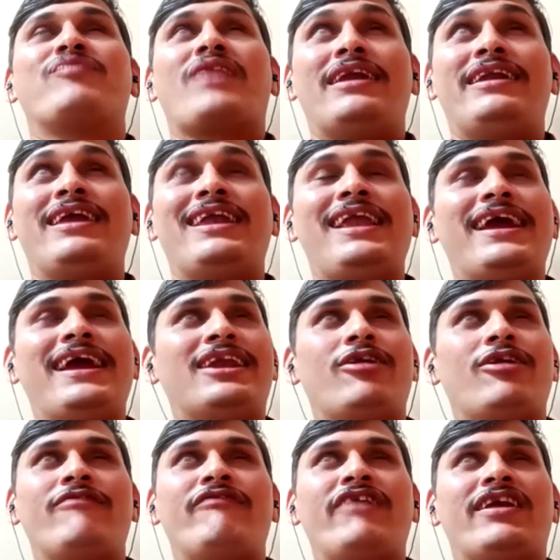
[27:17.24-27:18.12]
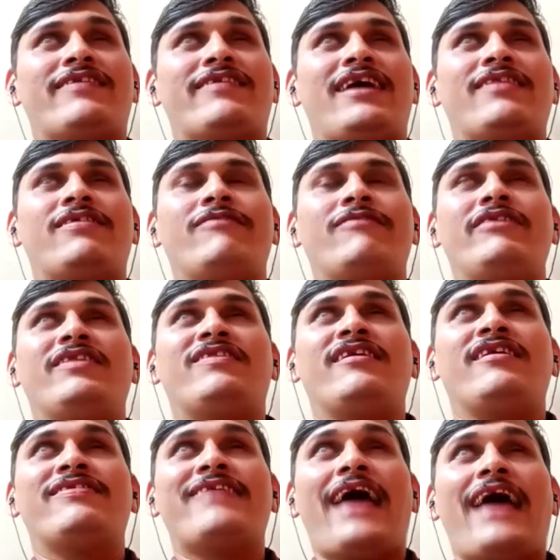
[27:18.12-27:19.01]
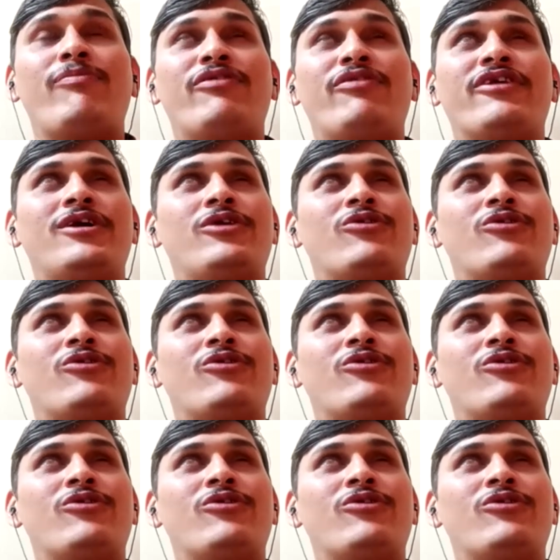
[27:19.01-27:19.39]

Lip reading: director of XRCVC, Sam sir,